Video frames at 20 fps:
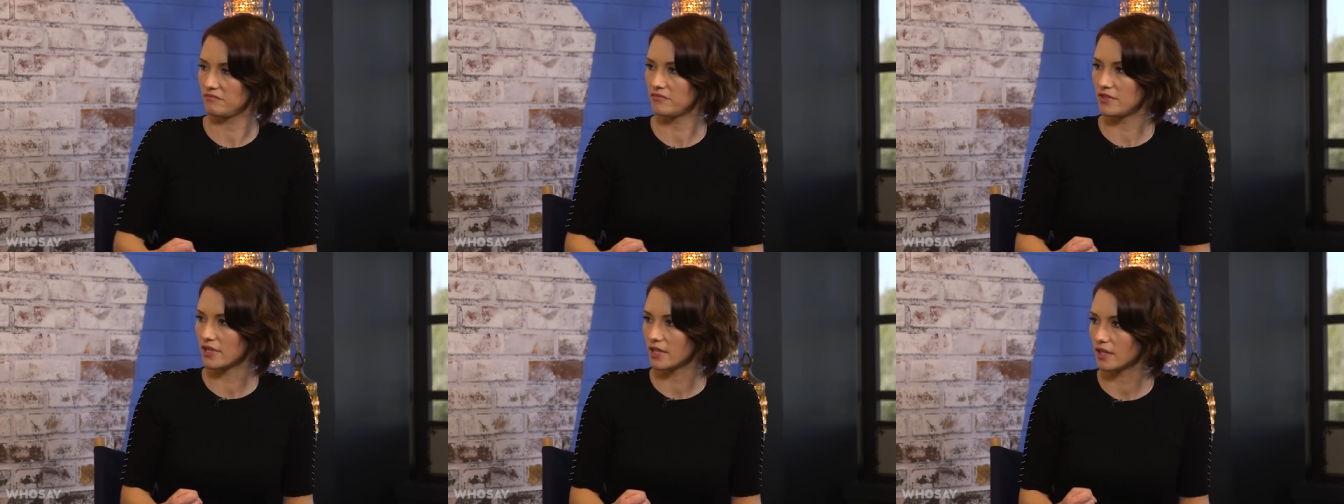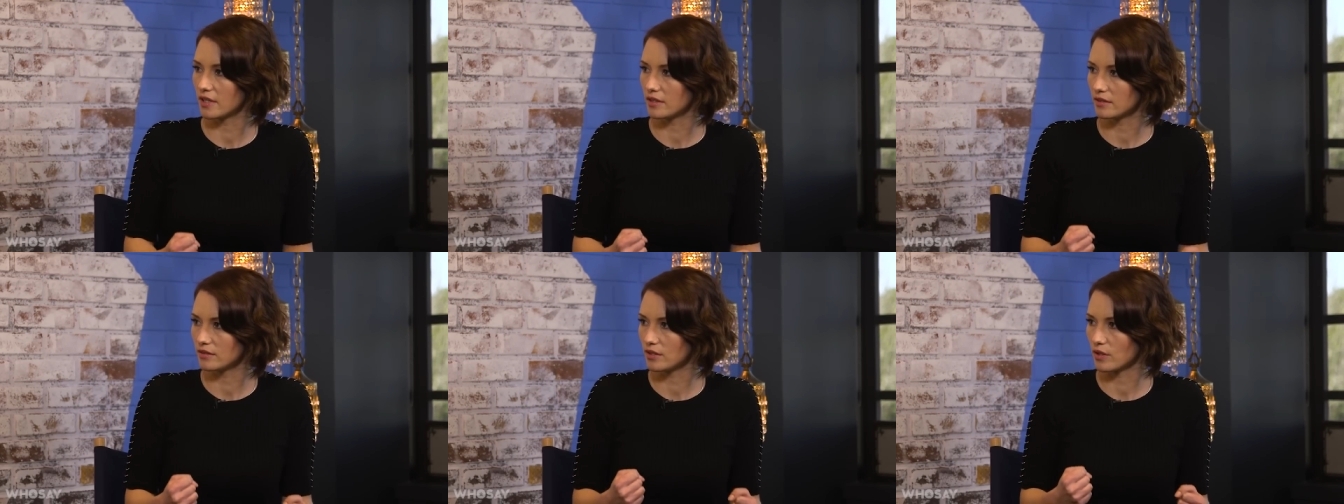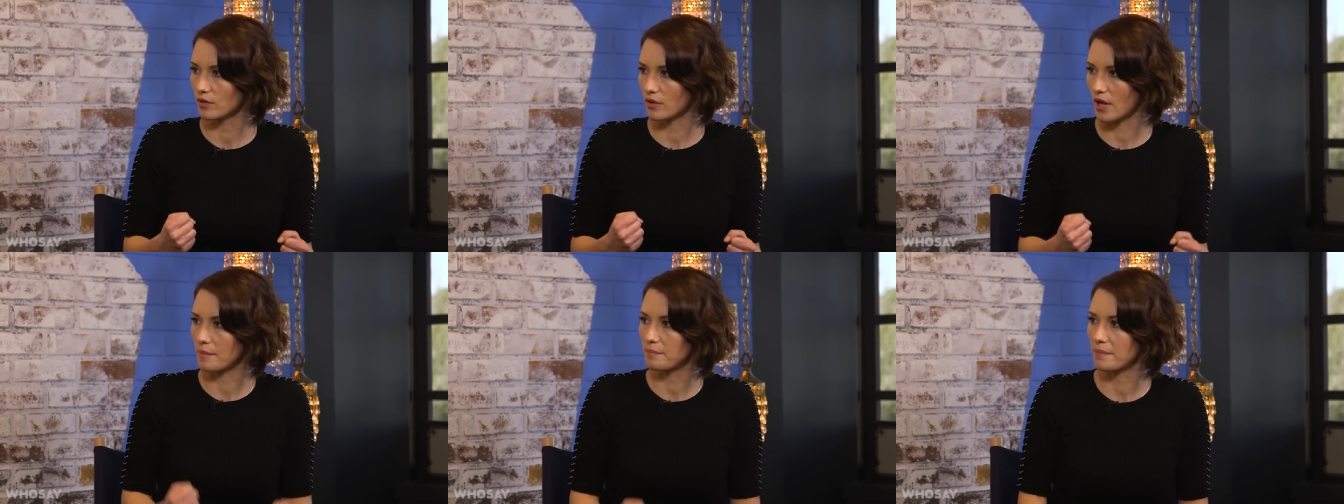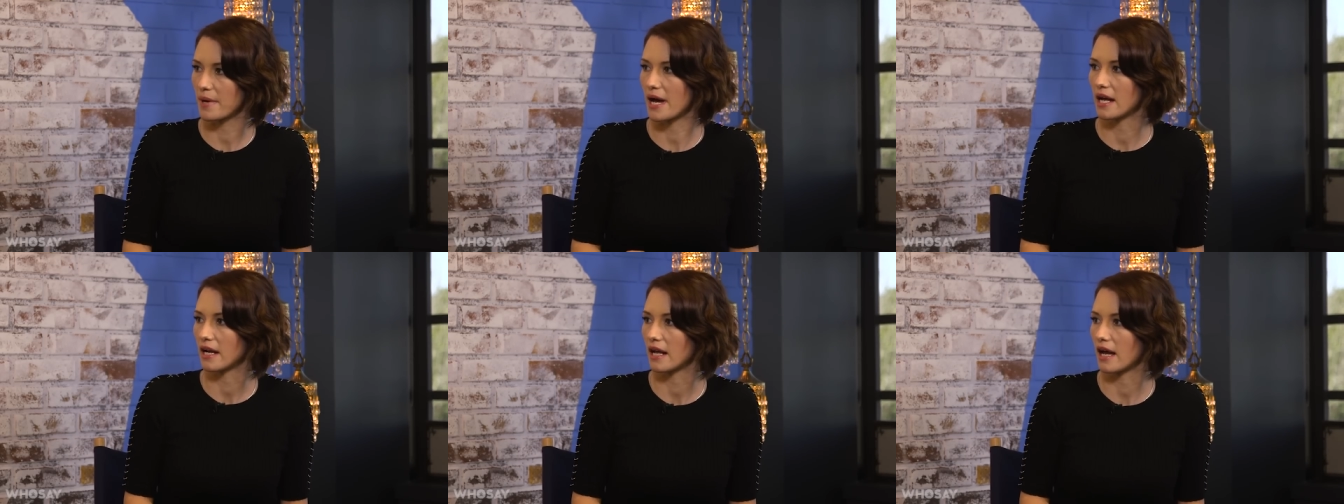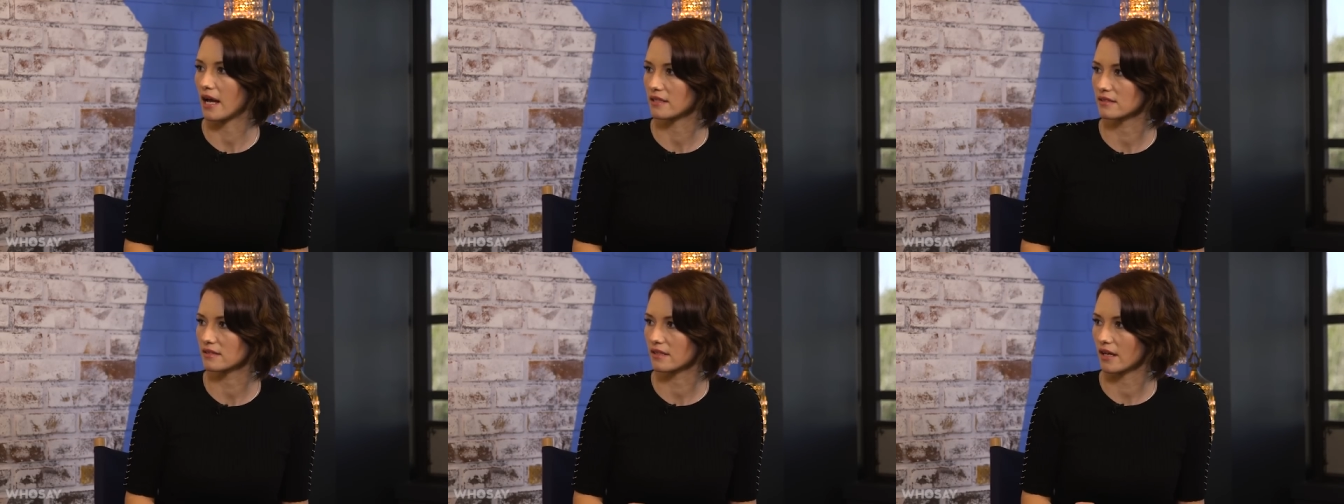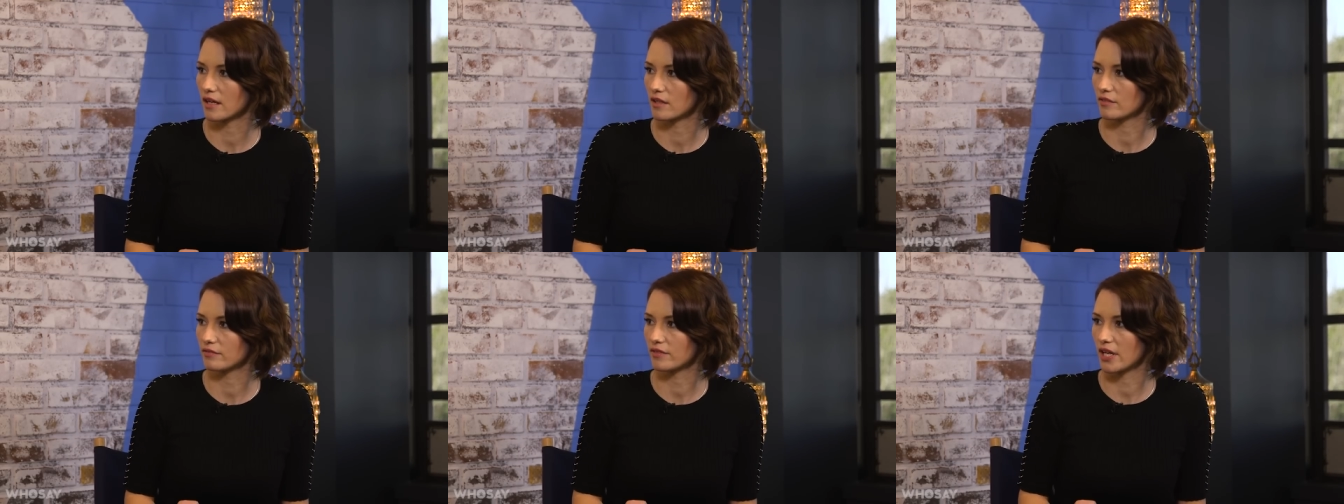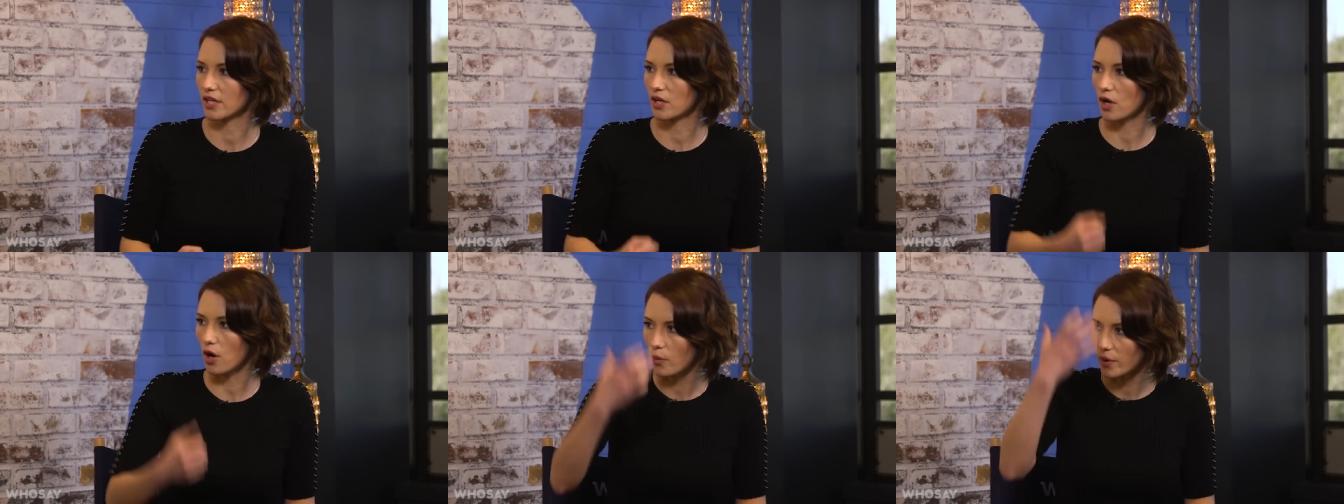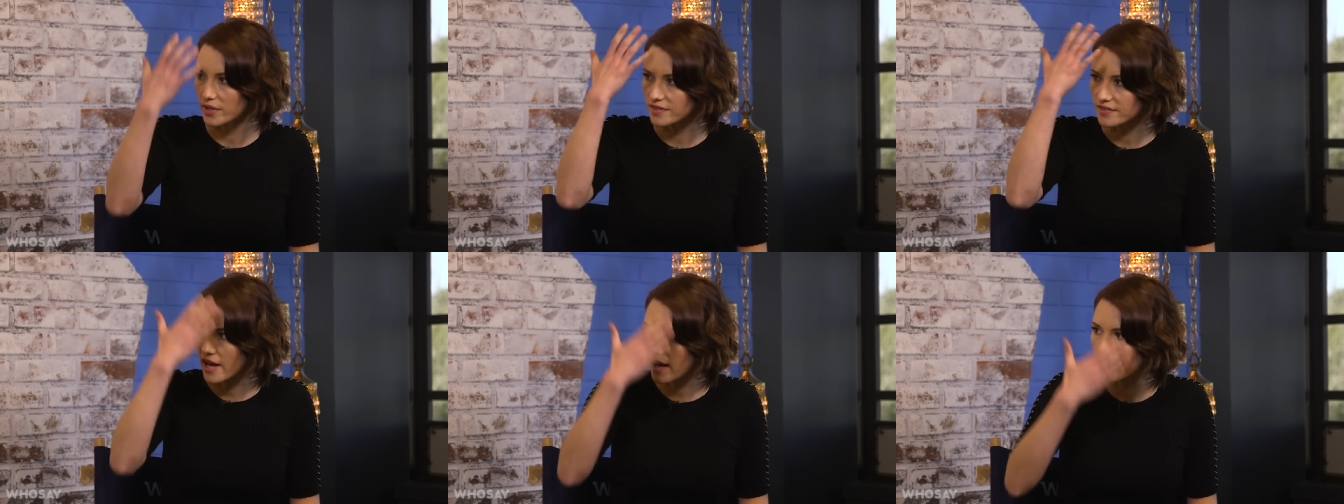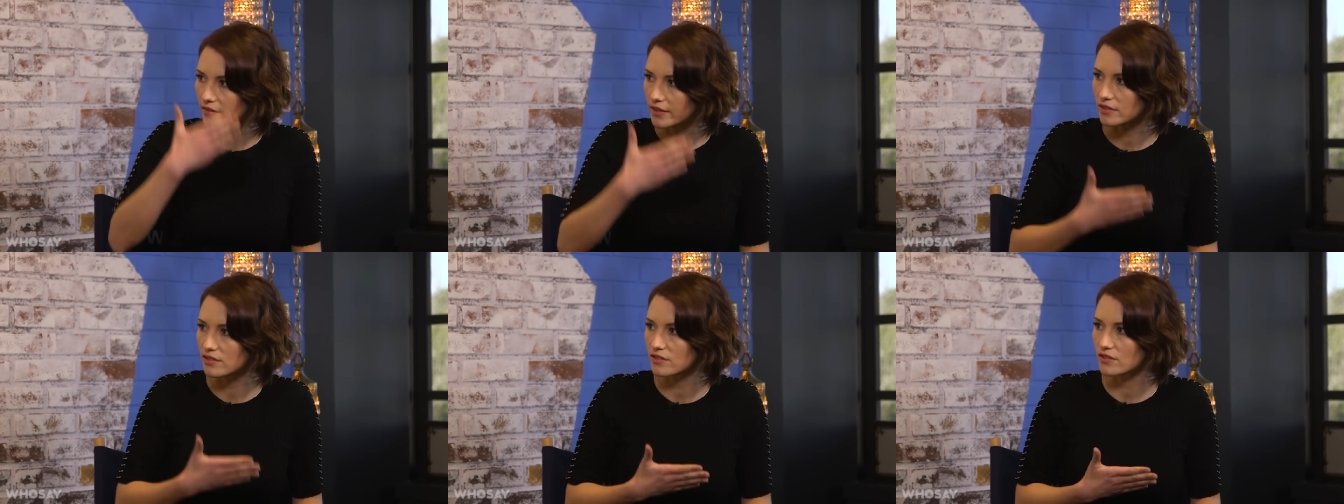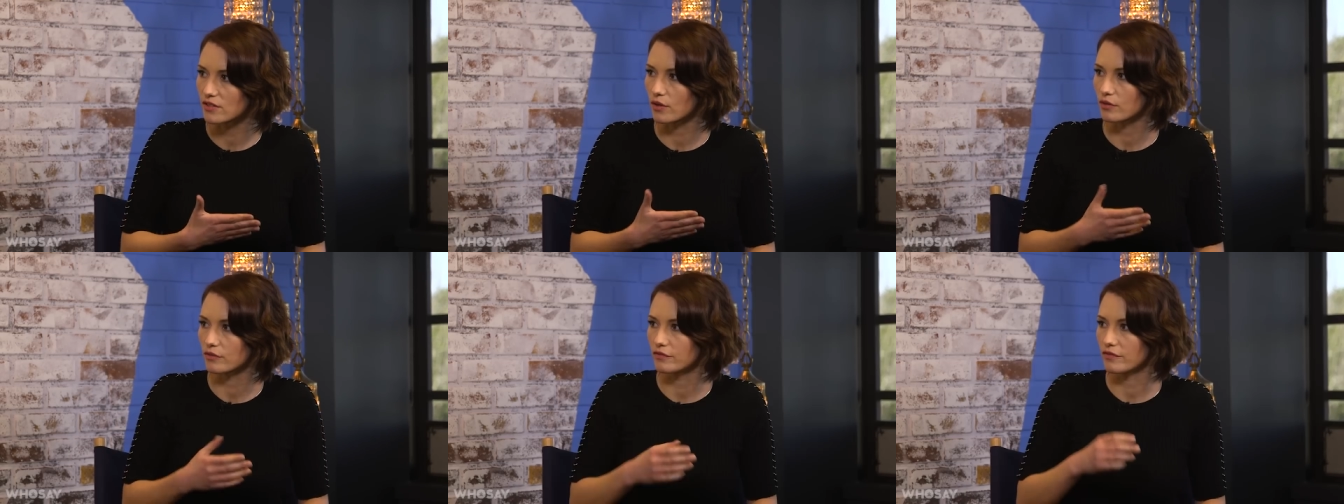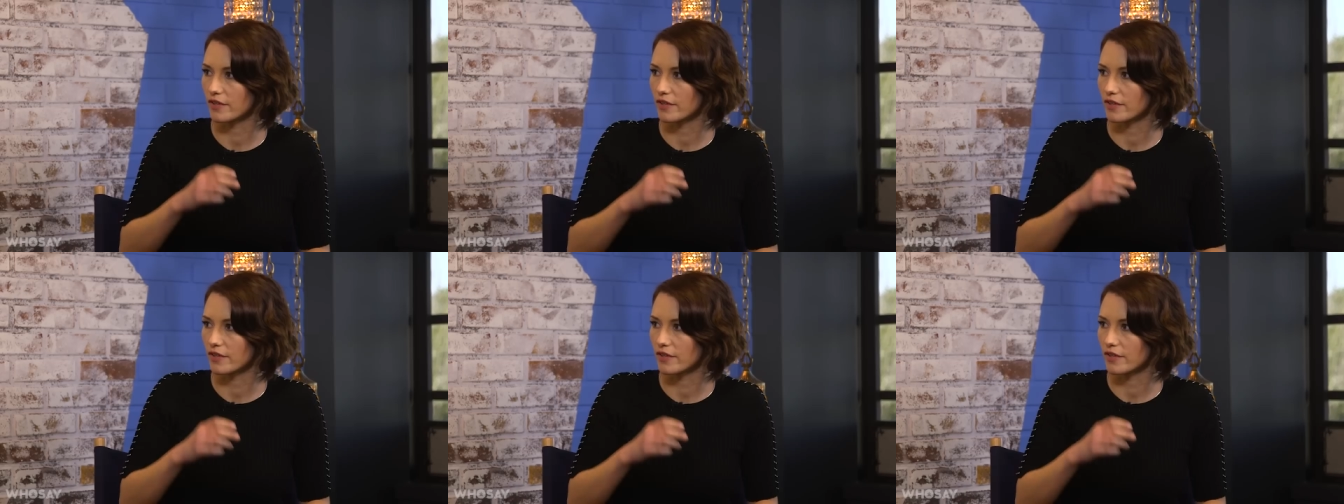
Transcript: the you know that badass kind of like always having stone